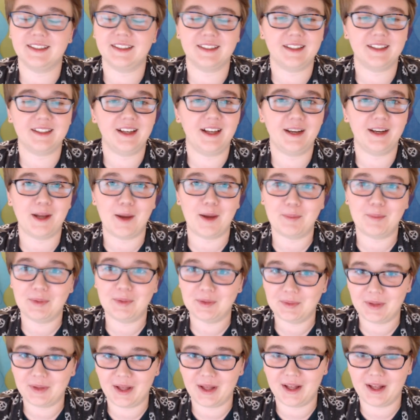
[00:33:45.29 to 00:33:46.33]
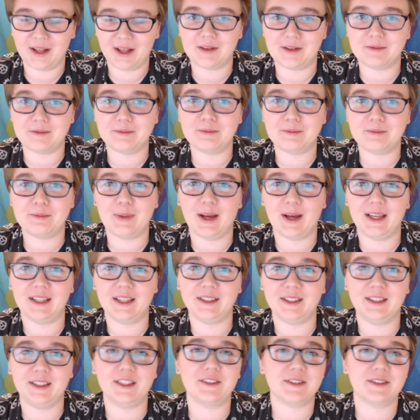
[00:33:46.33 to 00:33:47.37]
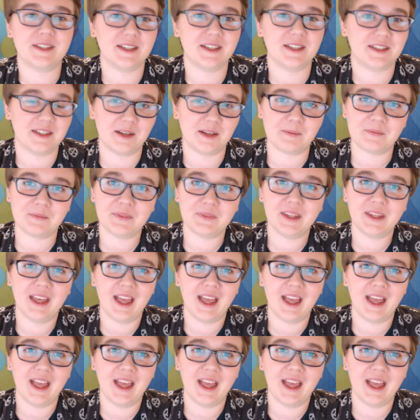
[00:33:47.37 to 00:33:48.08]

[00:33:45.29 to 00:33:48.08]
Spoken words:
cut up by a gear system